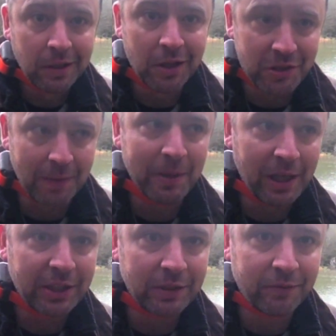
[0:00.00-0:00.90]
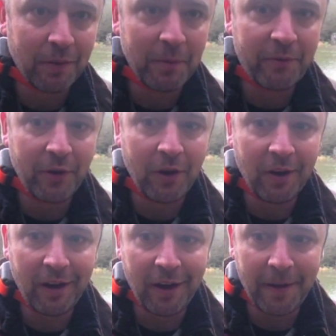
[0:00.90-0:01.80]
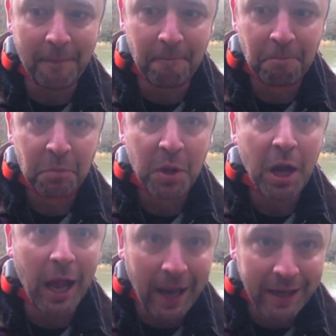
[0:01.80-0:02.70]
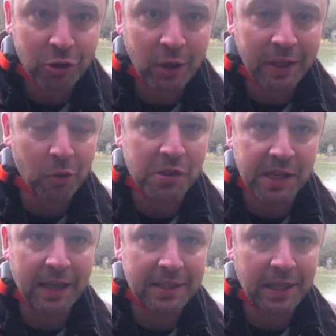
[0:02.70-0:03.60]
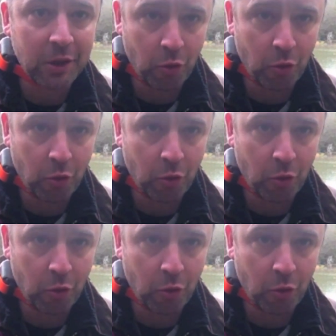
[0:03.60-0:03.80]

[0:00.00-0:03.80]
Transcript: a stimulation for electric or static, you're